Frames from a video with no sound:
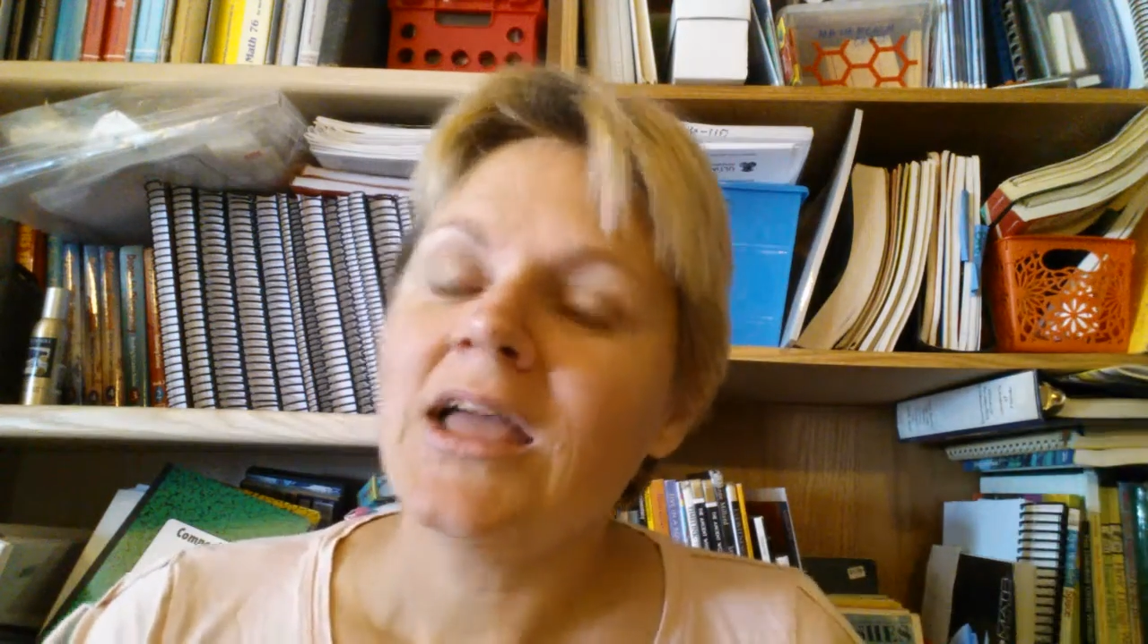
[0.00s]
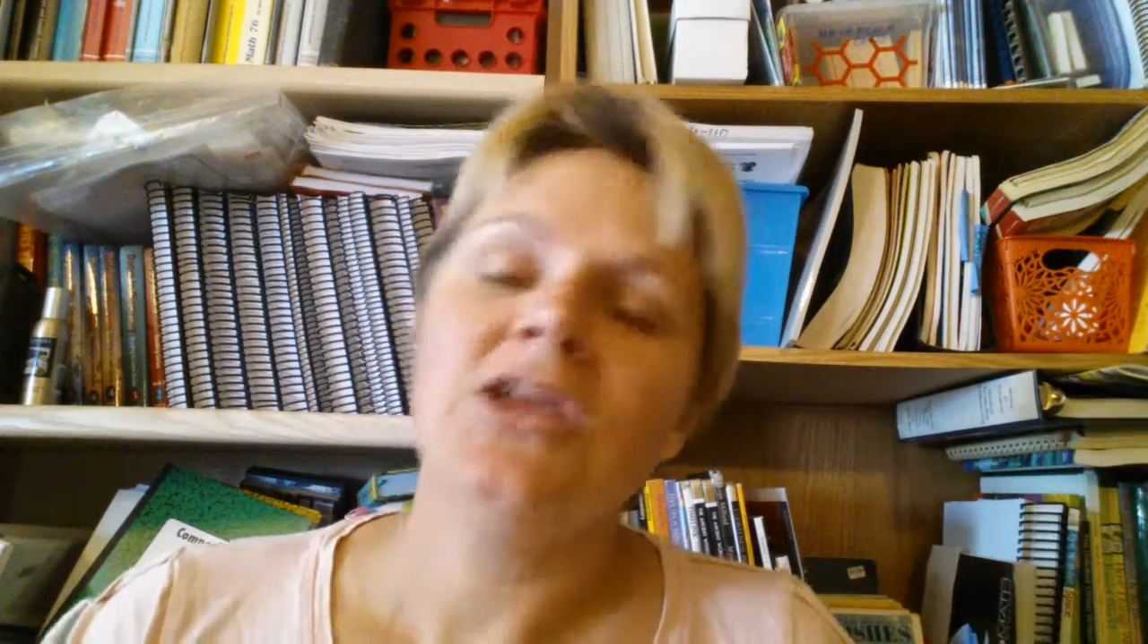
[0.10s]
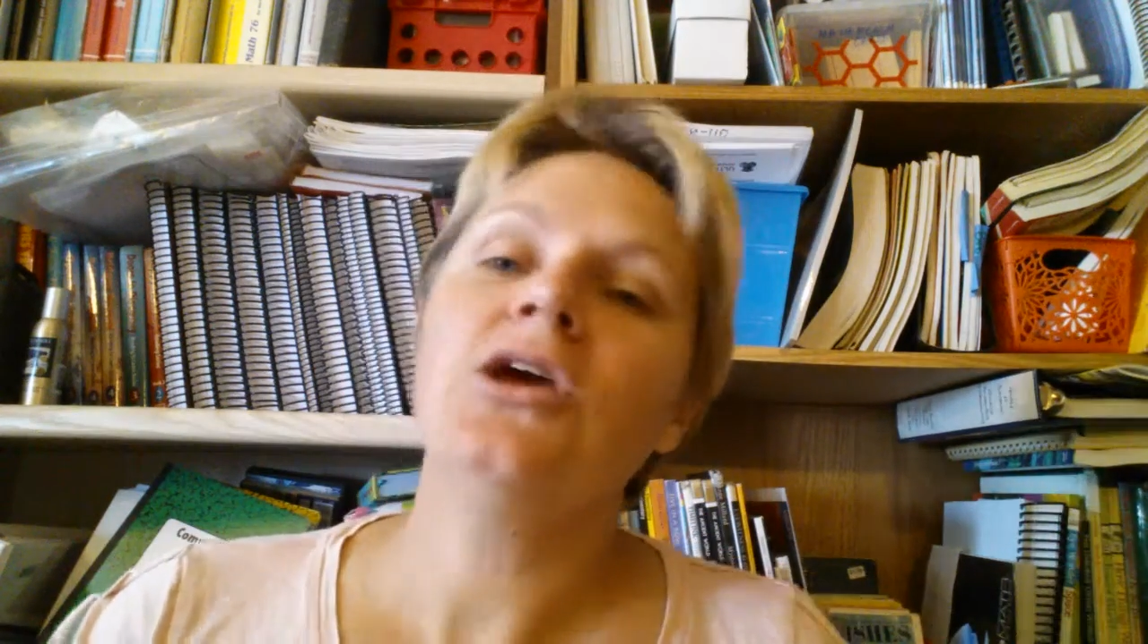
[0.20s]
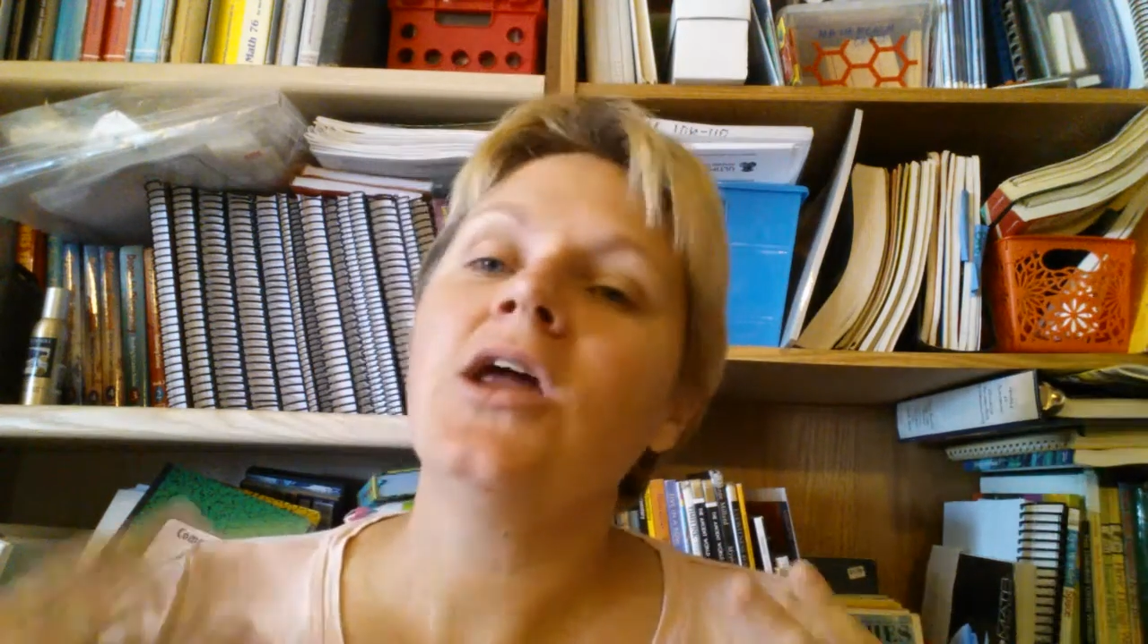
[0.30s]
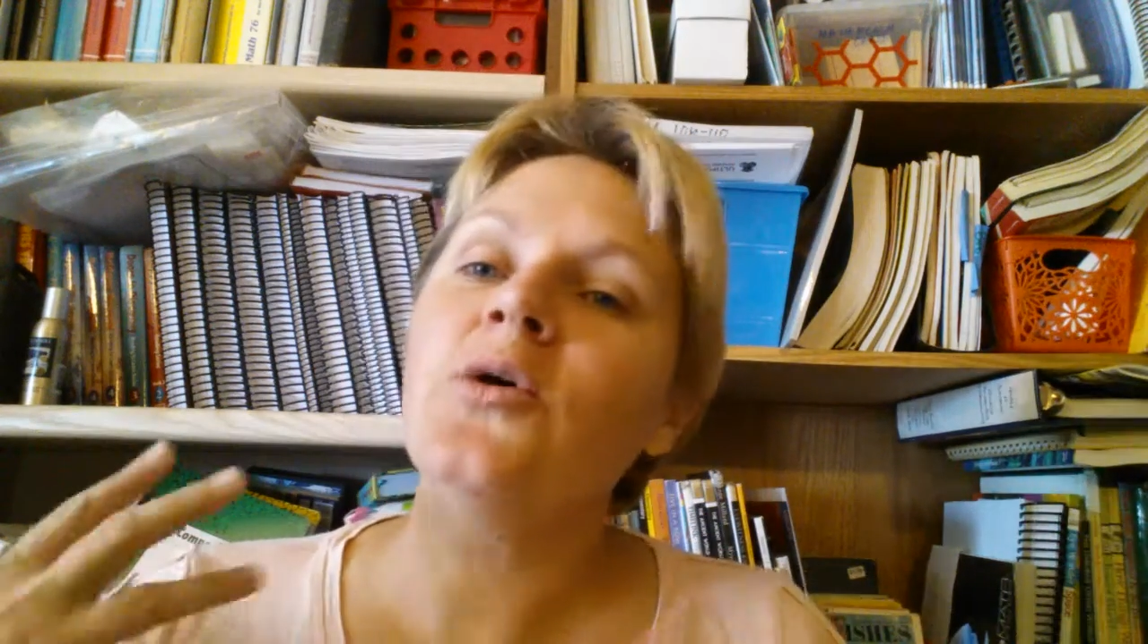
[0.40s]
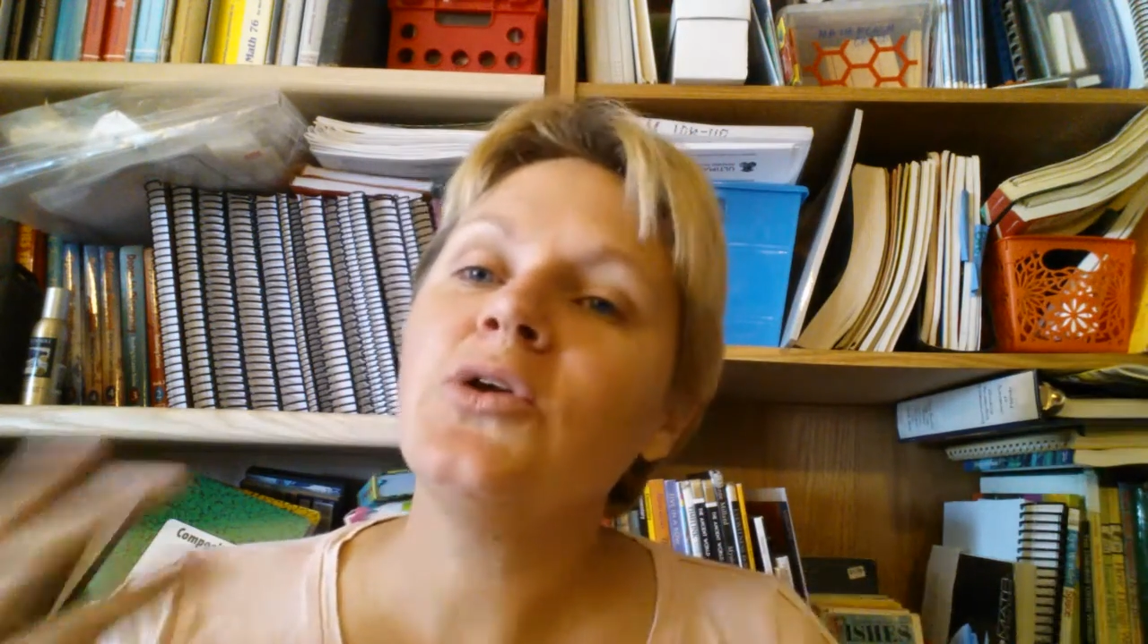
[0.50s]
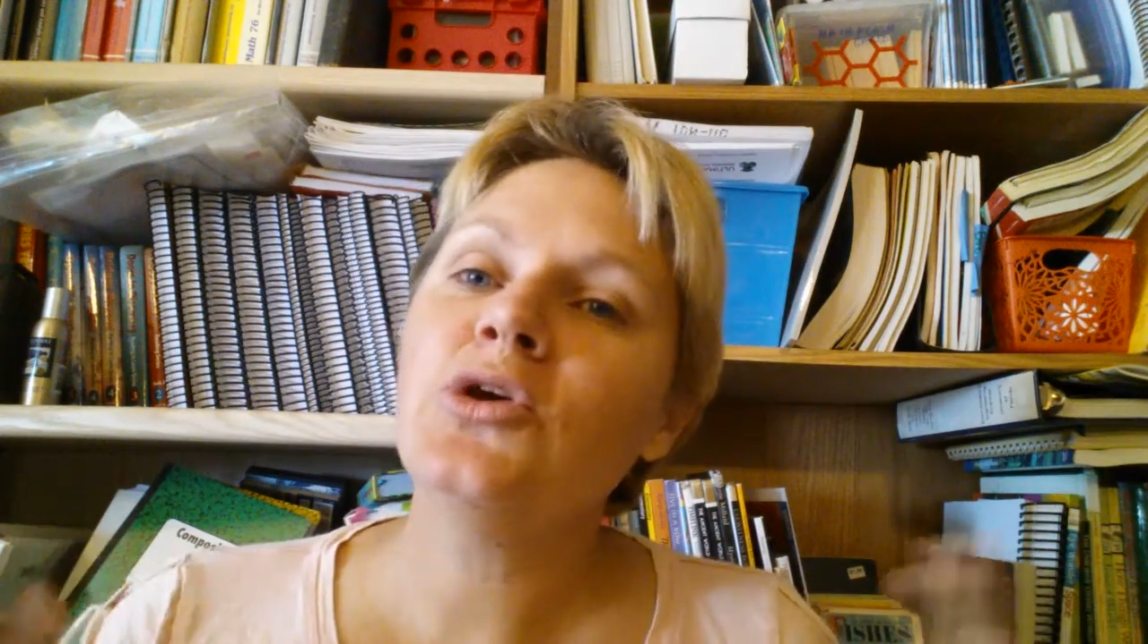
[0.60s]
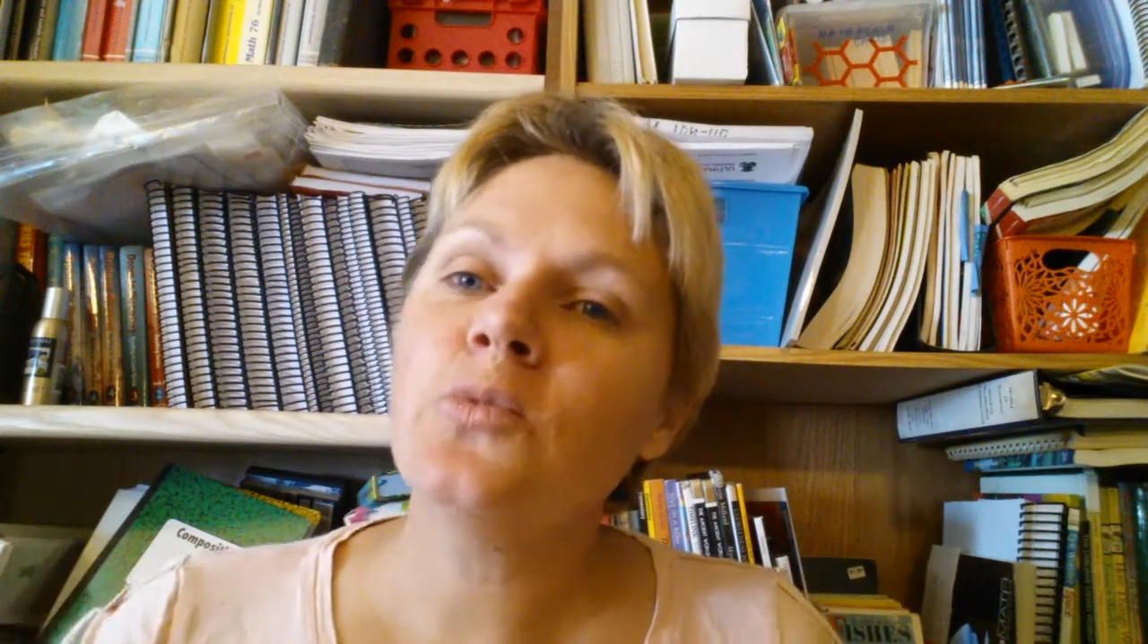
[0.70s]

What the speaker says: you know, you